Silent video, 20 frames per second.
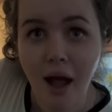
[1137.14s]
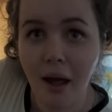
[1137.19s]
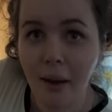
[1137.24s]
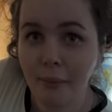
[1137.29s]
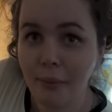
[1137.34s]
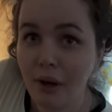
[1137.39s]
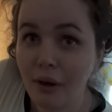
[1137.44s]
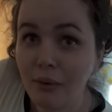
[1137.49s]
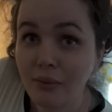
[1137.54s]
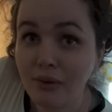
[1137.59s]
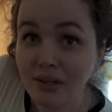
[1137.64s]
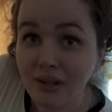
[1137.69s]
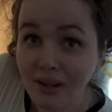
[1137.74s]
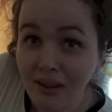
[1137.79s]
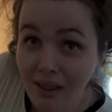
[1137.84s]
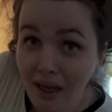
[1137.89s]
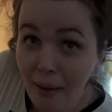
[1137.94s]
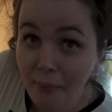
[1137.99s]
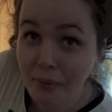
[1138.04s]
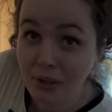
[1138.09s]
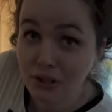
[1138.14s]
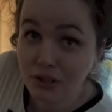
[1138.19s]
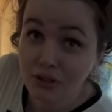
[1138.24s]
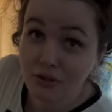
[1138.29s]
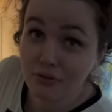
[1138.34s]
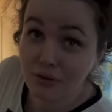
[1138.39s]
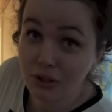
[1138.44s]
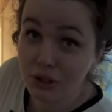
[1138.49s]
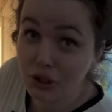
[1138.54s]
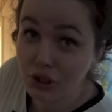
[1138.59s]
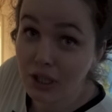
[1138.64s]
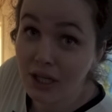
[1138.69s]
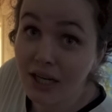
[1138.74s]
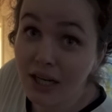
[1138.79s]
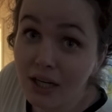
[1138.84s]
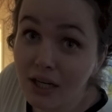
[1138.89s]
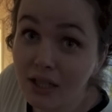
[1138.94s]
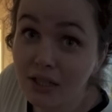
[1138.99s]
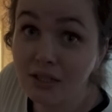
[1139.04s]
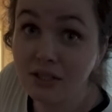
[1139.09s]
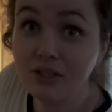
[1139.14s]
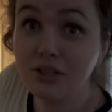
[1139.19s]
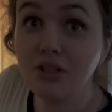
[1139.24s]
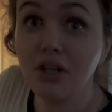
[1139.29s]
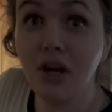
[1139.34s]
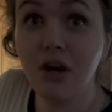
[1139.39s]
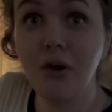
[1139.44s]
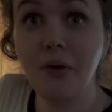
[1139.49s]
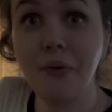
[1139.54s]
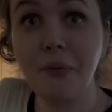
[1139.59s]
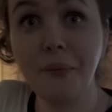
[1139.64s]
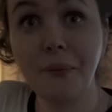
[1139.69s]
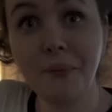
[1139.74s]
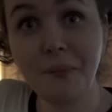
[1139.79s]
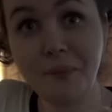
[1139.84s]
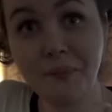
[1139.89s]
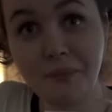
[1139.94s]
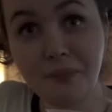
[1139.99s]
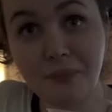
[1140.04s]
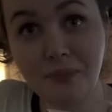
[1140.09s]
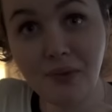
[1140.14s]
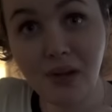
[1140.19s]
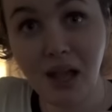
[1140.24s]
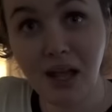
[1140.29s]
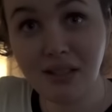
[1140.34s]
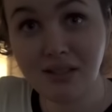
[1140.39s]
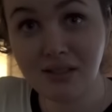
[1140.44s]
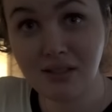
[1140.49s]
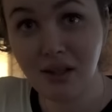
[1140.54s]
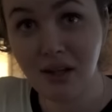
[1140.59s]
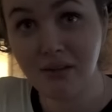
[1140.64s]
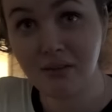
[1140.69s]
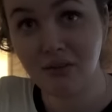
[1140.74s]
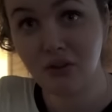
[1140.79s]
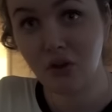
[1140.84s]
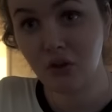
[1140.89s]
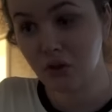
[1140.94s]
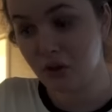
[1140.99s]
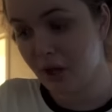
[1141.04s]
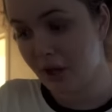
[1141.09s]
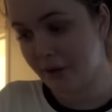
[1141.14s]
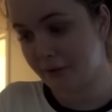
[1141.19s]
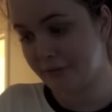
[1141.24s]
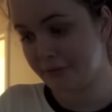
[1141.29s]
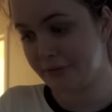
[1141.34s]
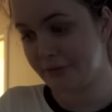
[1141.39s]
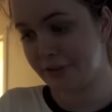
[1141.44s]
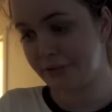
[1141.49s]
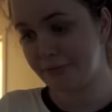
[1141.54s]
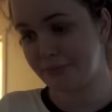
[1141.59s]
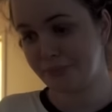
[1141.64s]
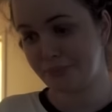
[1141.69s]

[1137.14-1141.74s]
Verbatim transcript: I'm not really that much of a drinker, so I still have a little left.